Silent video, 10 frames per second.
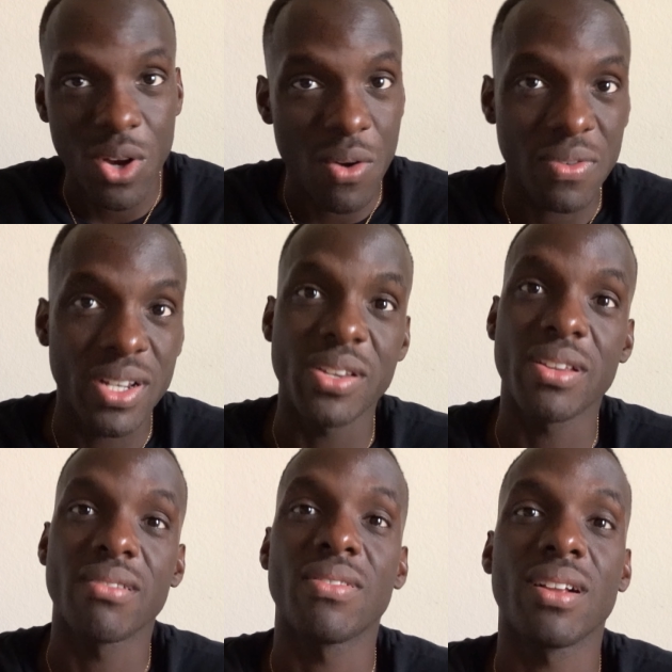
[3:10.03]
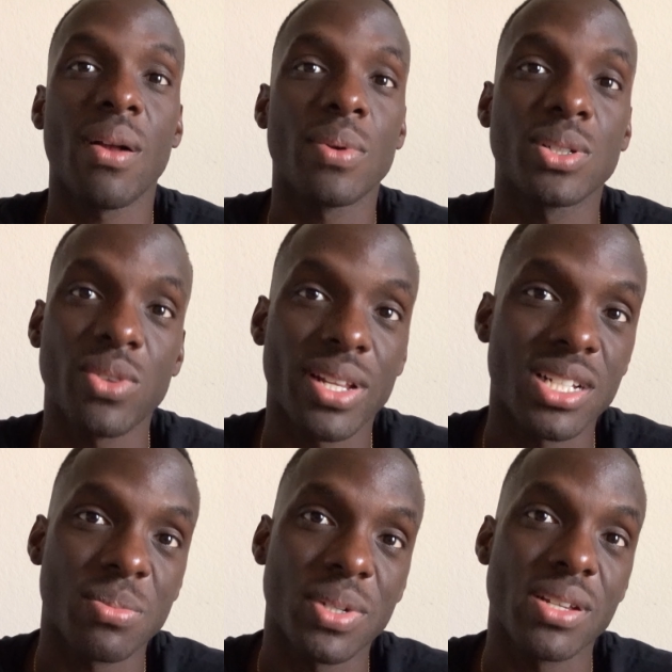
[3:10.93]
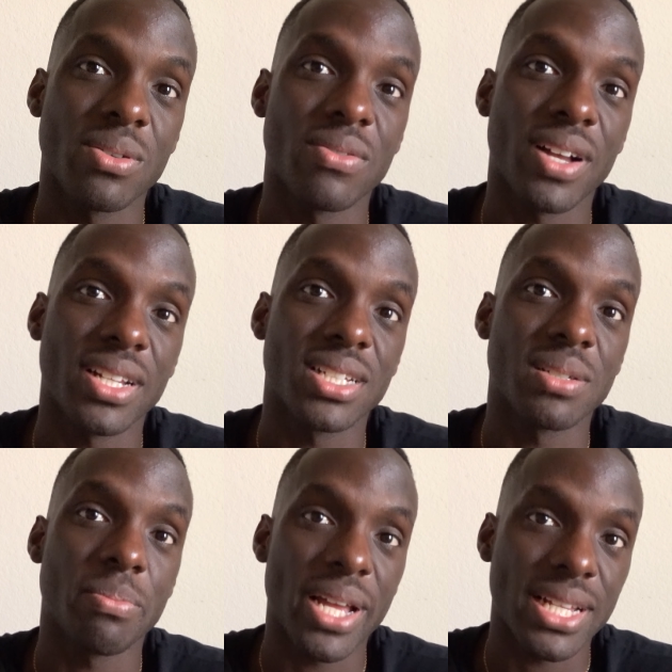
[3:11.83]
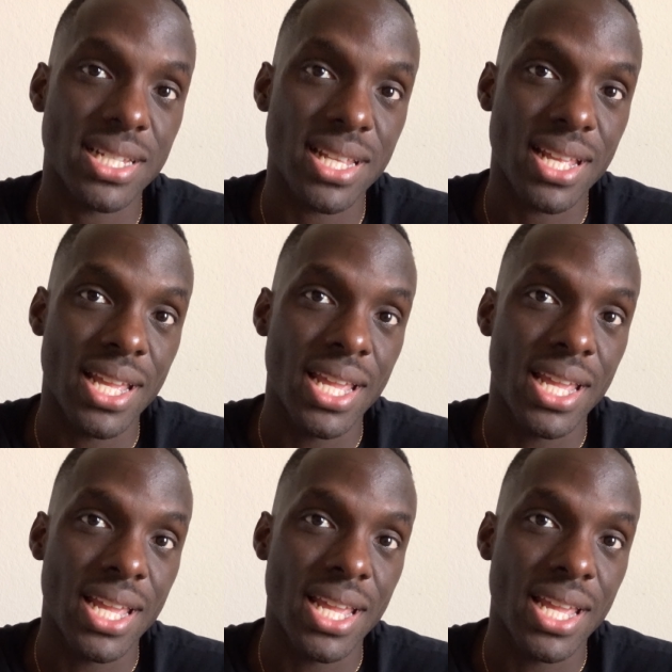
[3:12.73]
hopefully you can figure out which training split you would find is best,